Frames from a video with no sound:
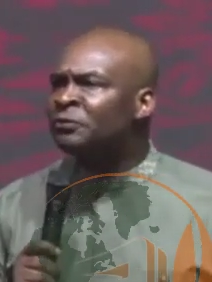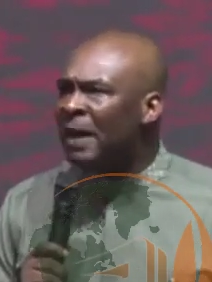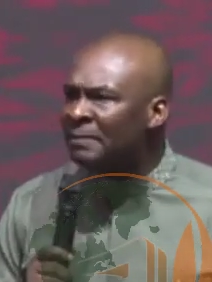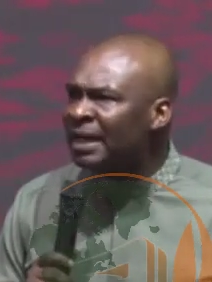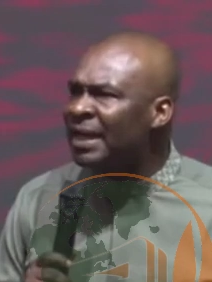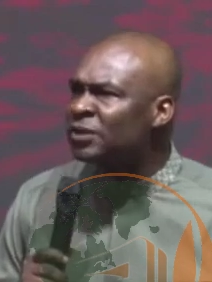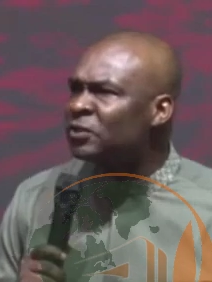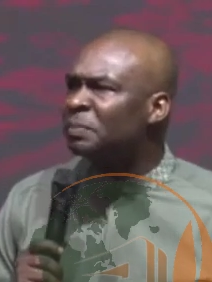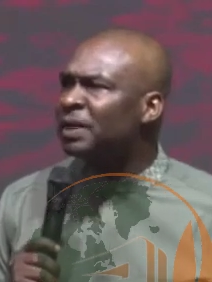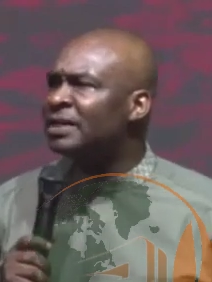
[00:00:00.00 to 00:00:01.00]
familiar
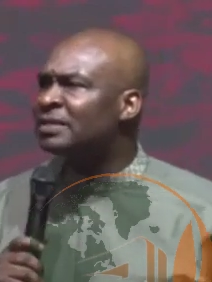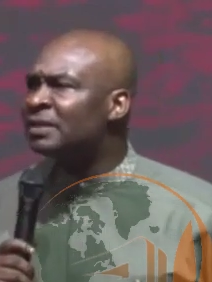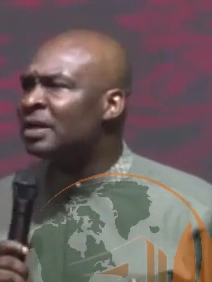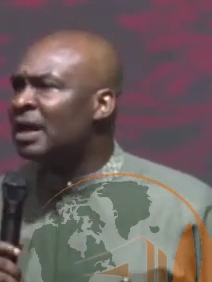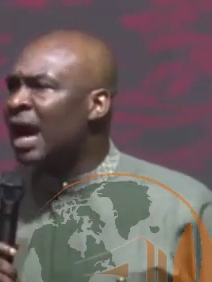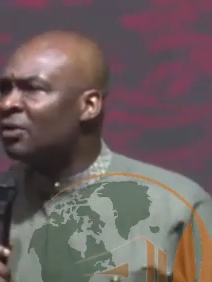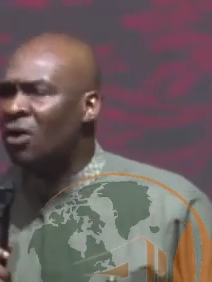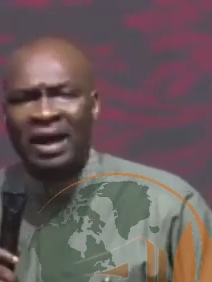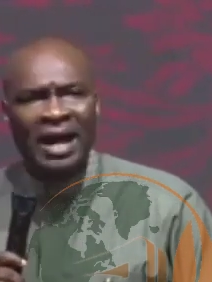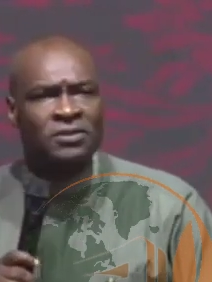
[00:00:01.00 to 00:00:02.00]
spirits, and
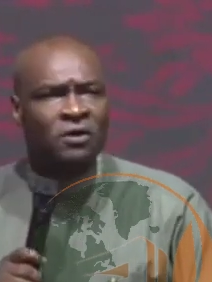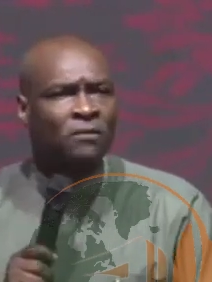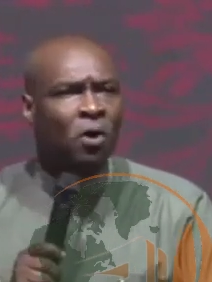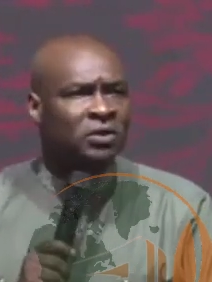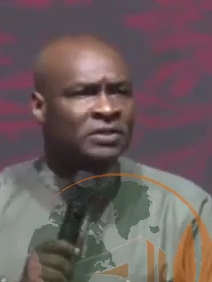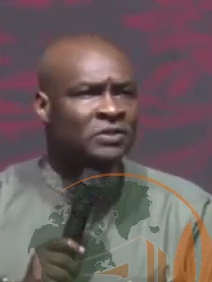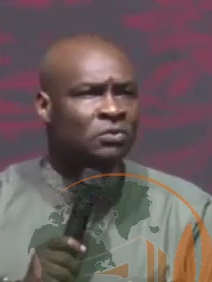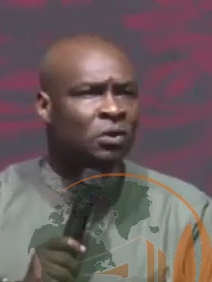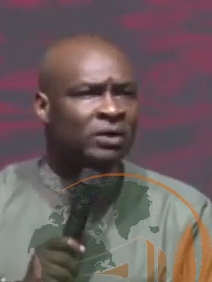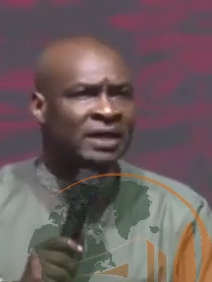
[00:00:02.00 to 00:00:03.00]
all kinds of causes
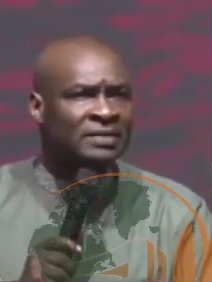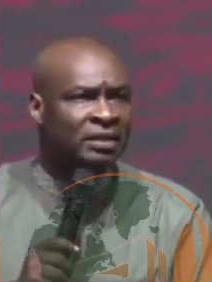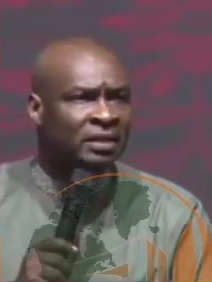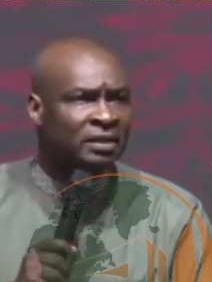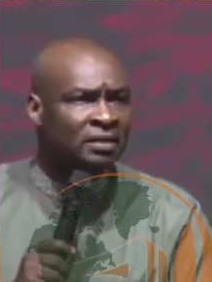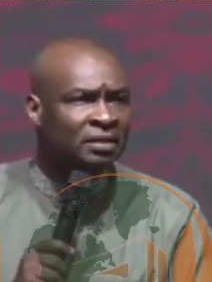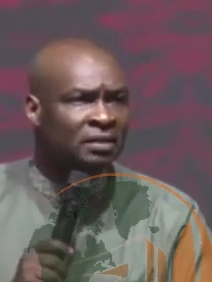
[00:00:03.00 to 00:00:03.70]
to your destiny.